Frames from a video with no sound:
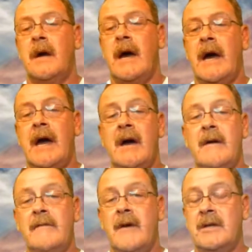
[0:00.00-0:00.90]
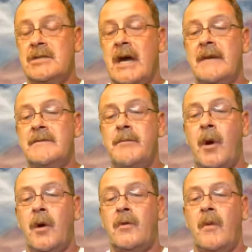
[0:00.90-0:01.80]
I have a James
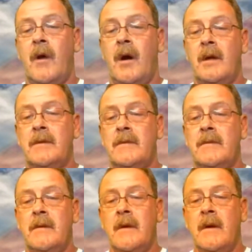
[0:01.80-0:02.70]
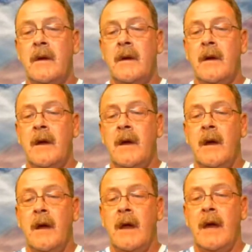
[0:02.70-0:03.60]
Burke rod,
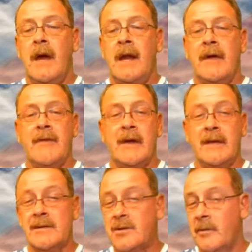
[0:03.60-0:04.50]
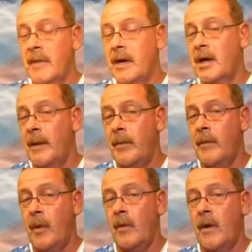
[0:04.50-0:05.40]
and I think there's going to be a couple
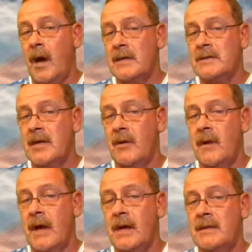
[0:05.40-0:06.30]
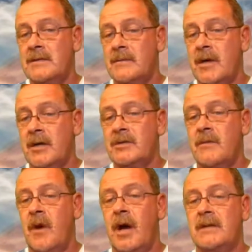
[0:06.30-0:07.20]
more rods donated, some
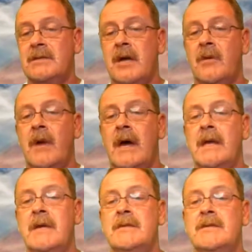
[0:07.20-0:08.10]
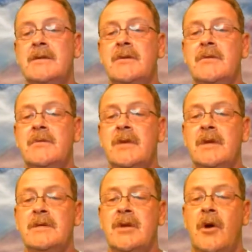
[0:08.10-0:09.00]
custom rods donated to this